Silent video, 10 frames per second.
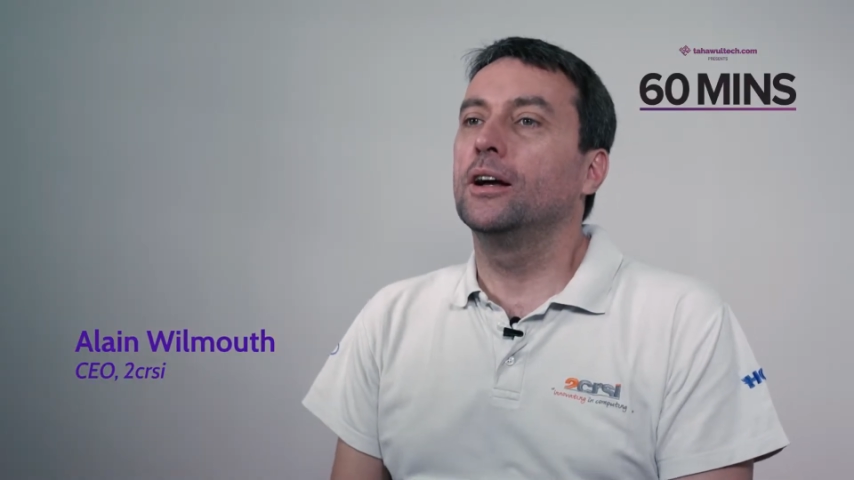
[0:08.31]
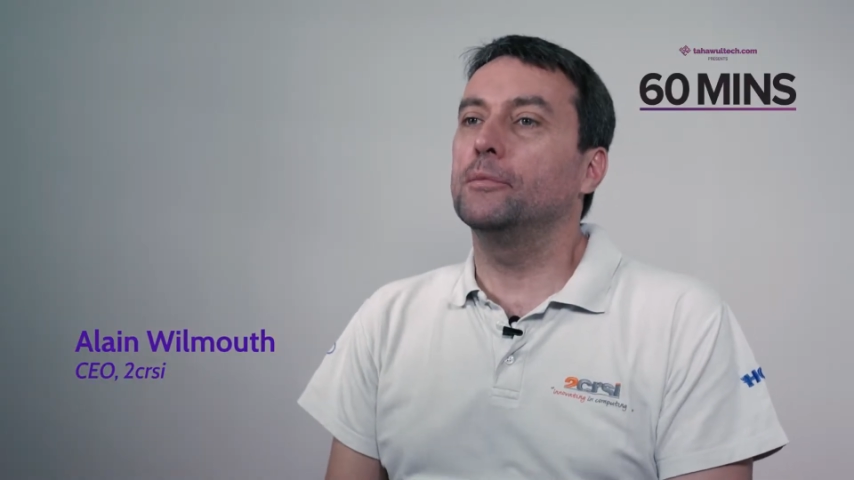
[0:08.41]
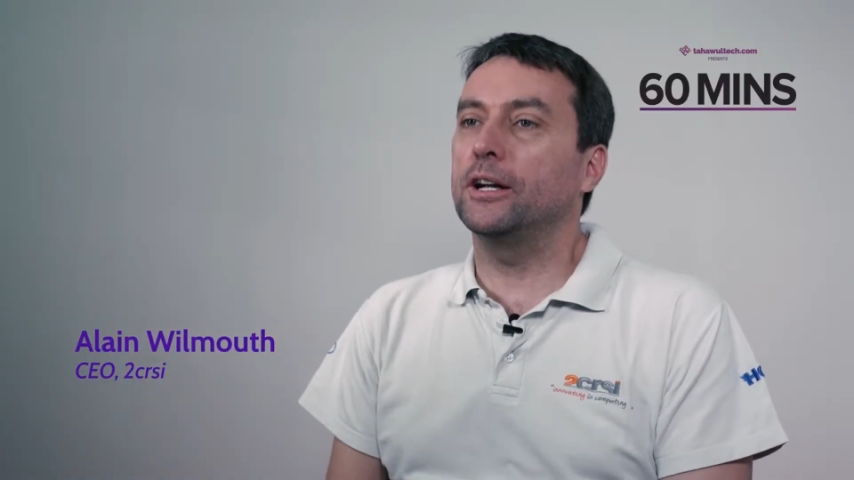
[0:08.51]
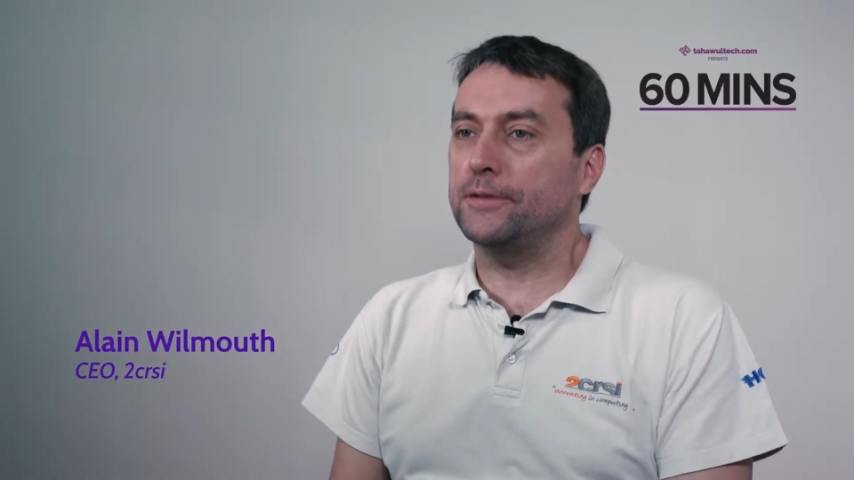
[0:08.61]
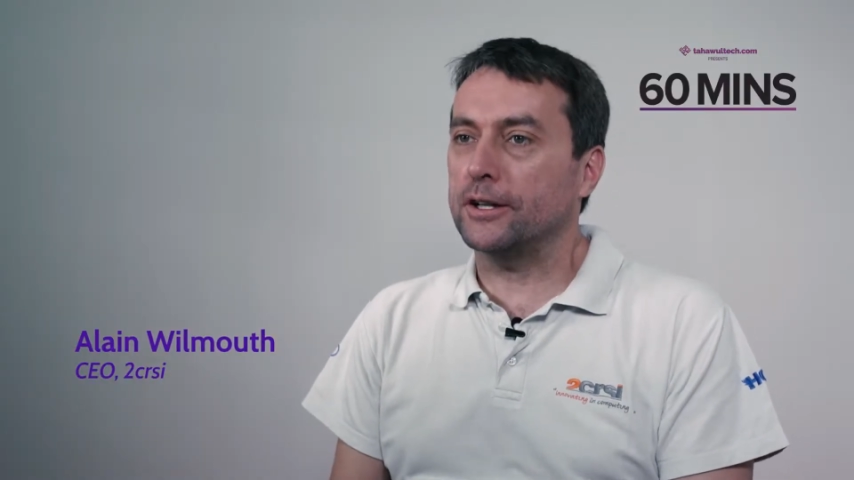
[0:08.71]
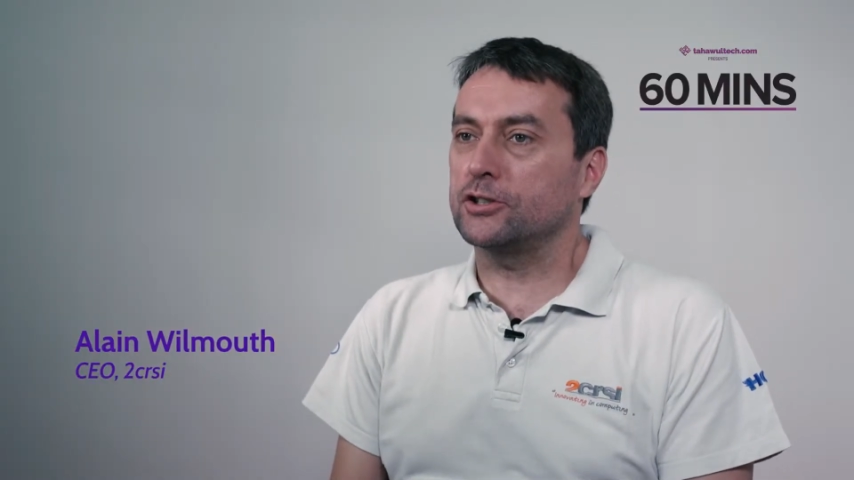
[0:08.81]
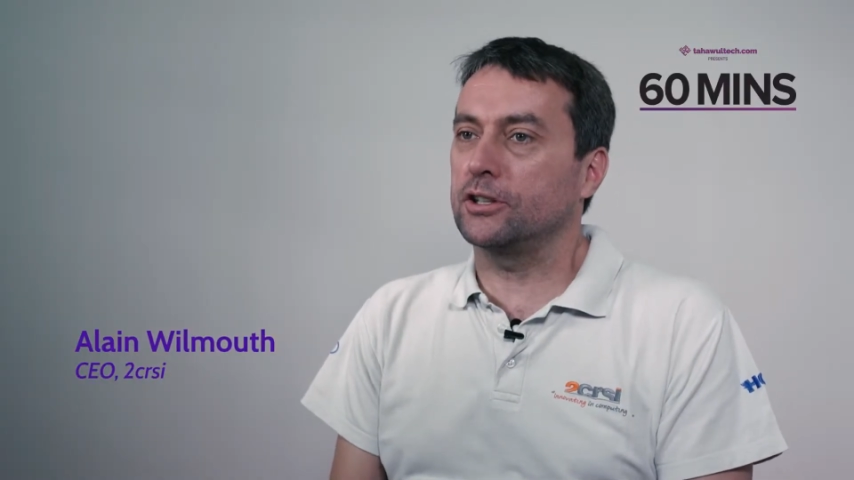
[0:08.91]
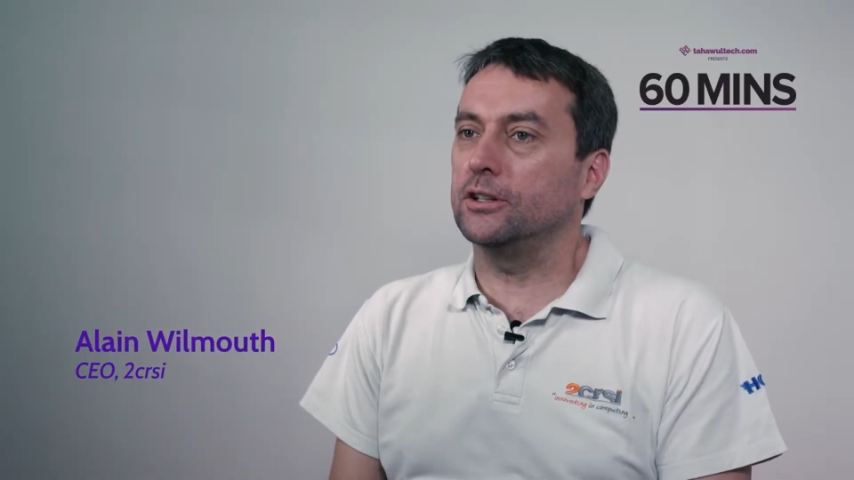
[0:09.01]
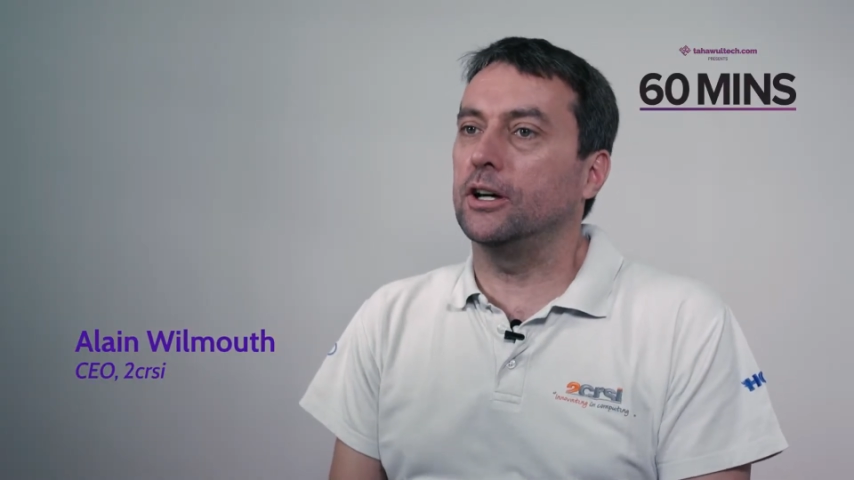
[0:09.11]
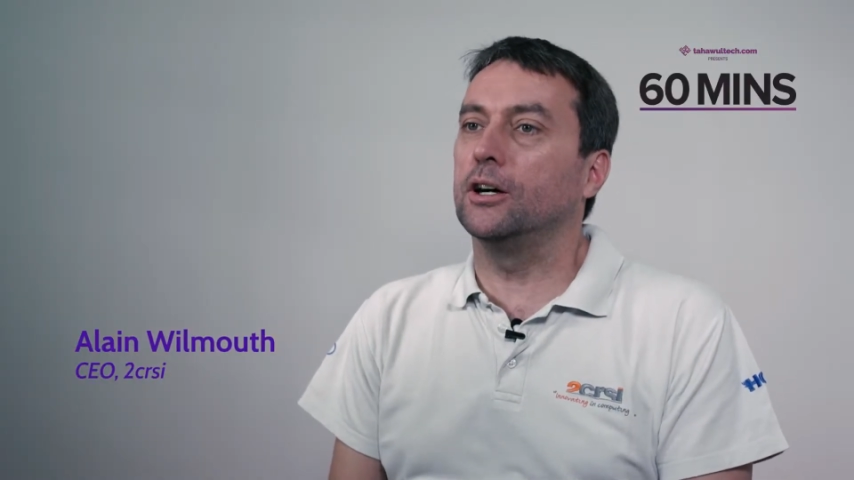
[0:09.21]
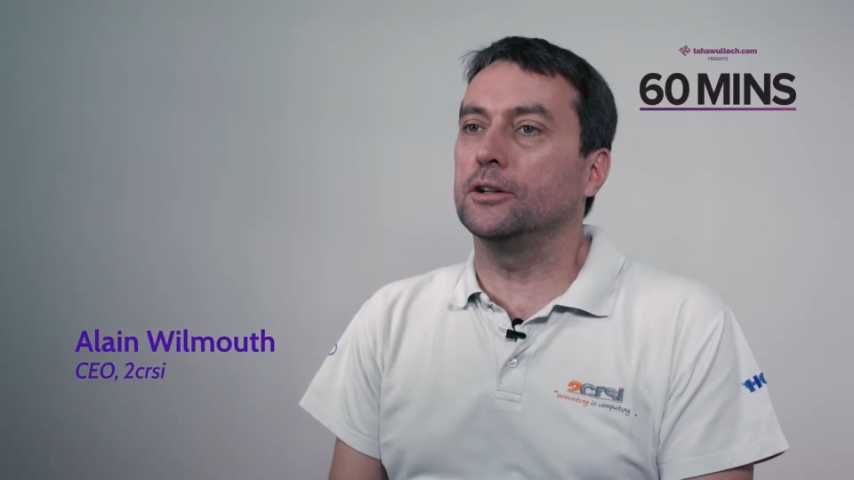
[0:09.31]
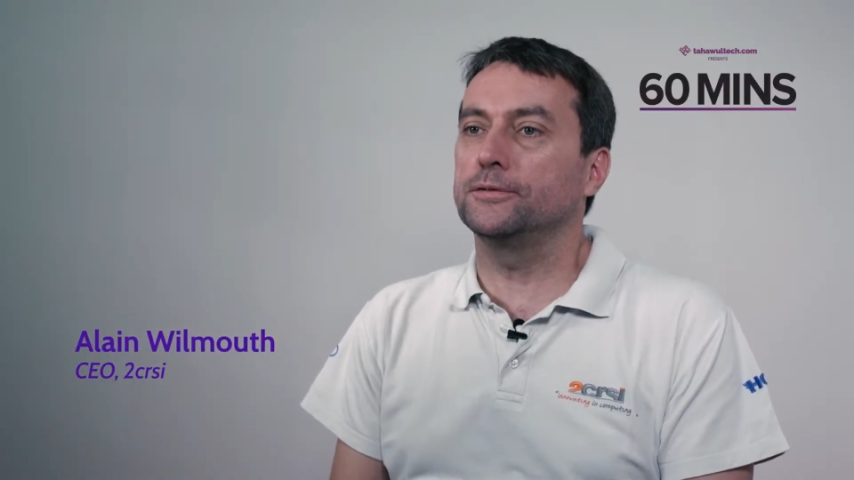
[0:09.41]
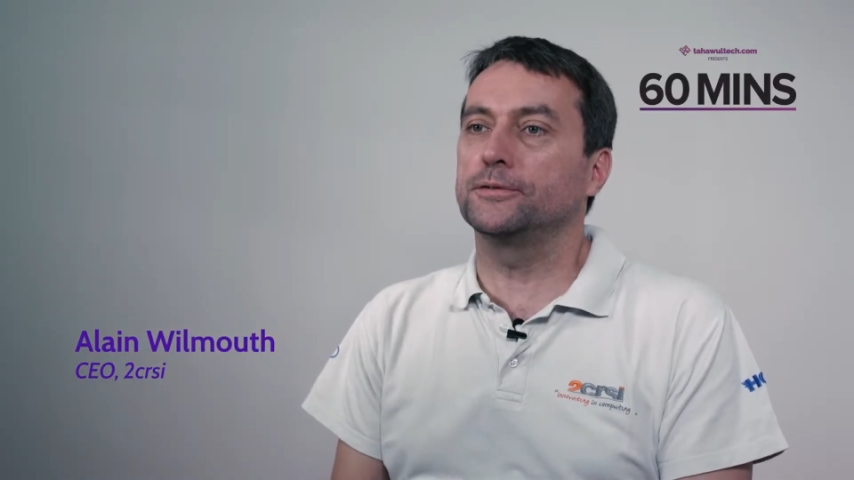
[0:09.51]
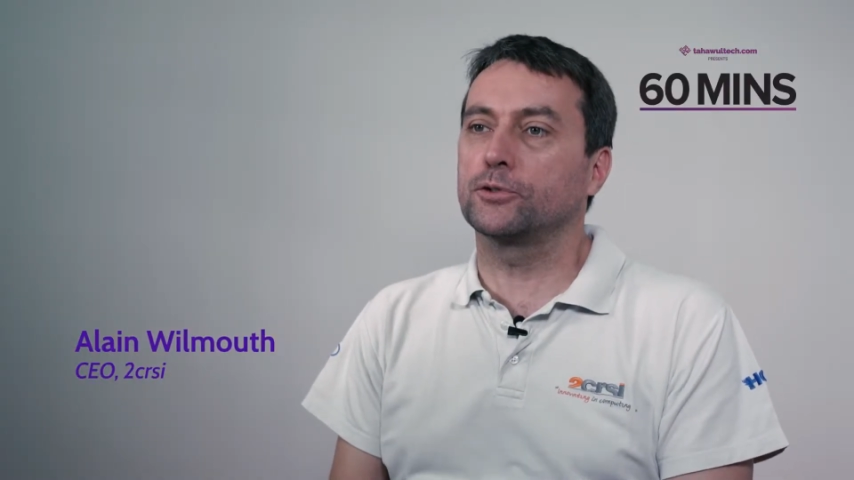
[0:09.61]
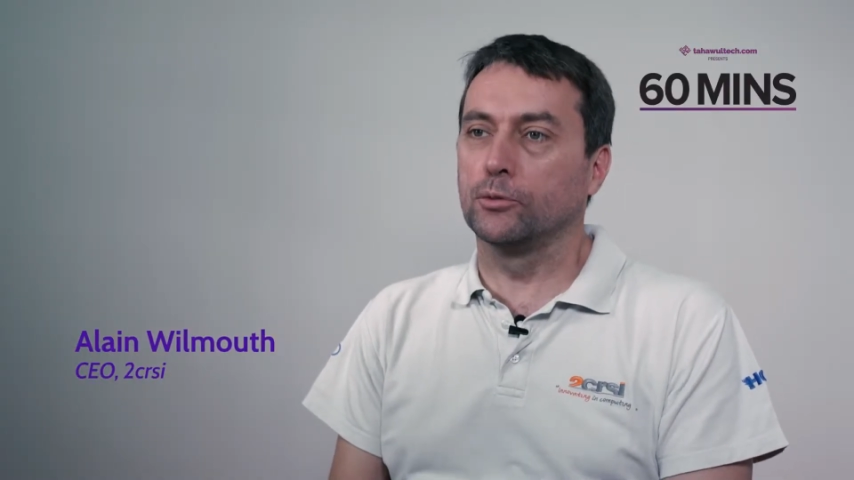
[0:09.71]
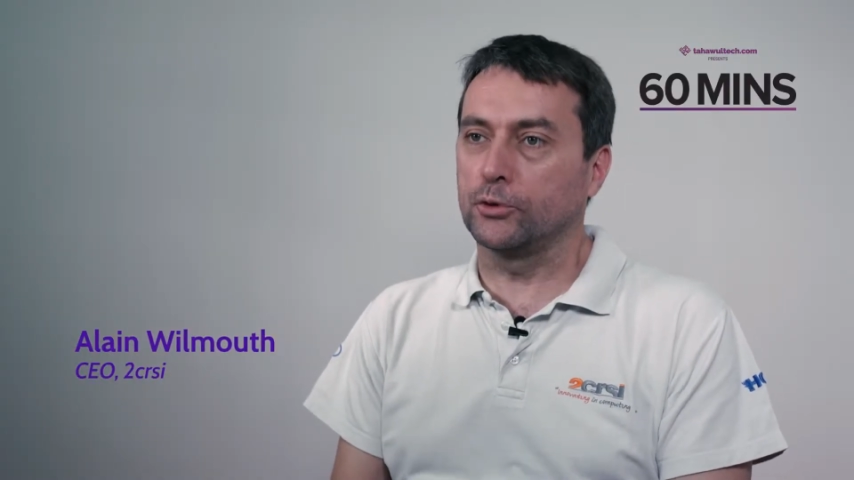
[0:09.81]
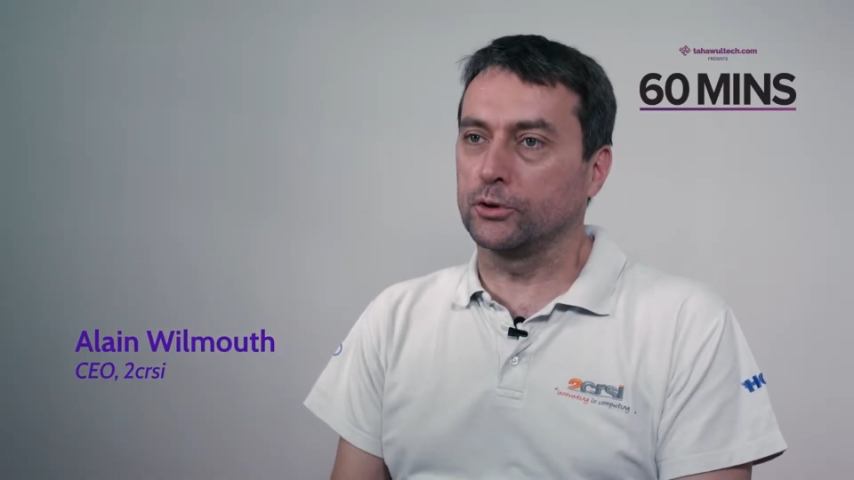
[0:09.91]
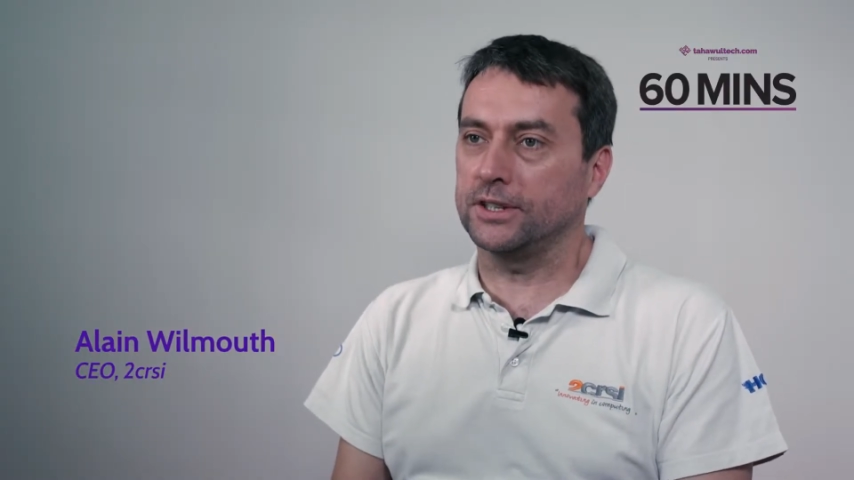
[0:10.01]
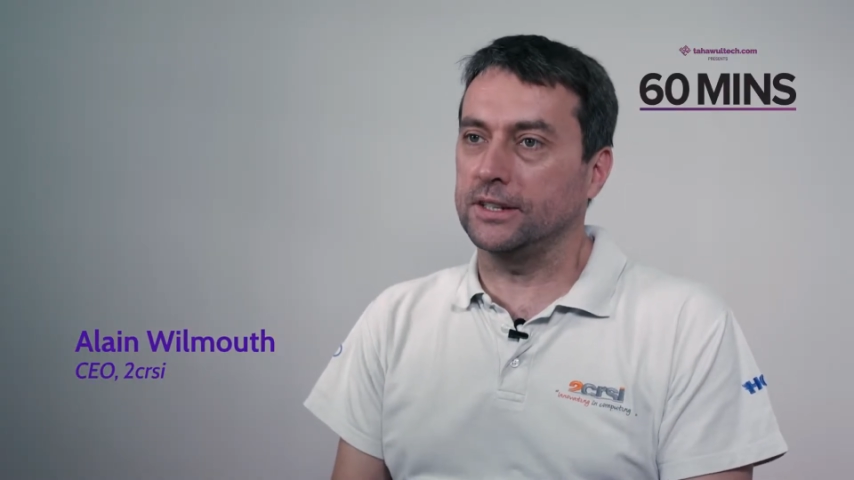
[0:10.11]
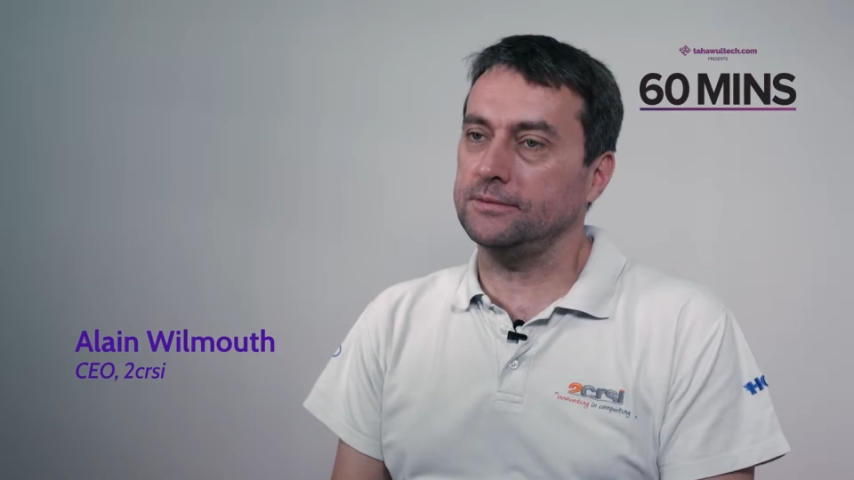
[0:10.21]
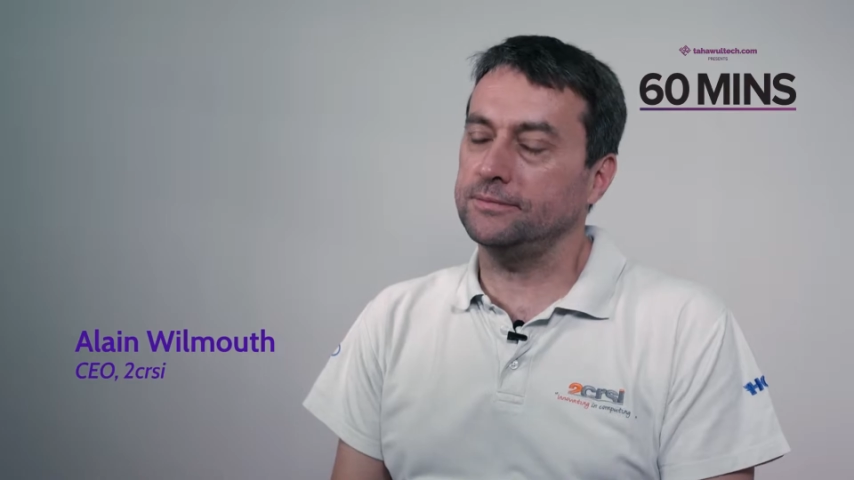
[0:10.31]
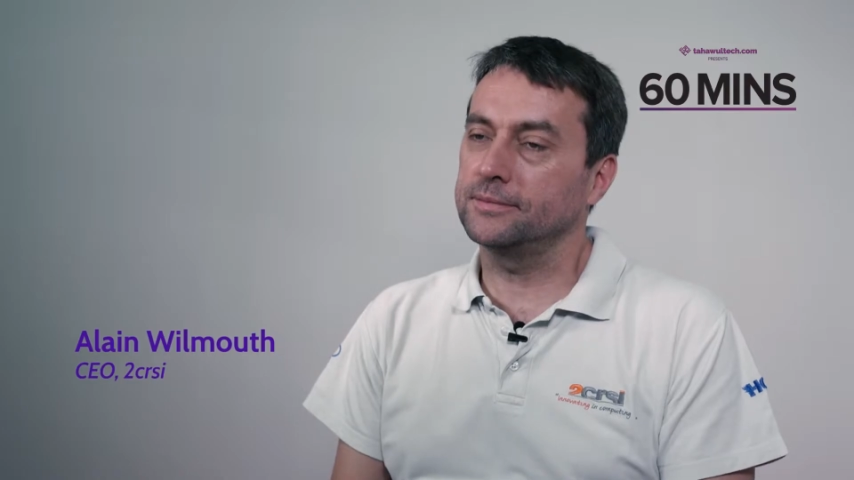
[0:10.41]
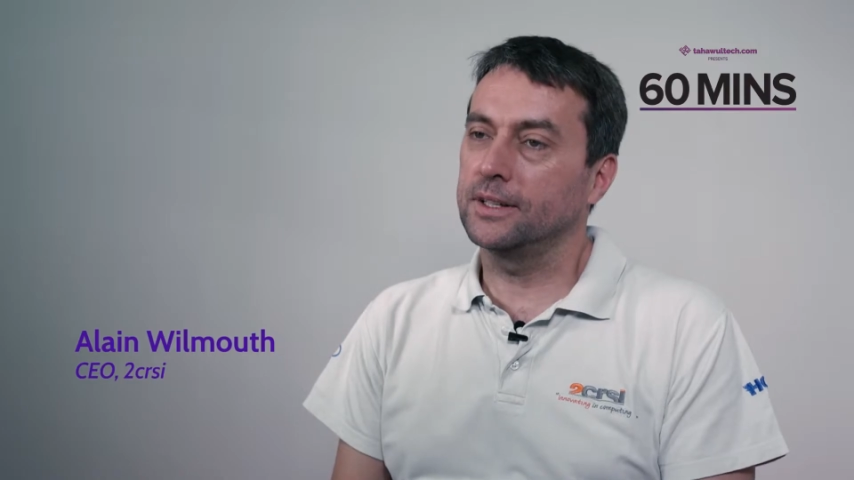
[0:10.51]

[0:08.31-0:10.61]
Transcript: manufacturer of computing.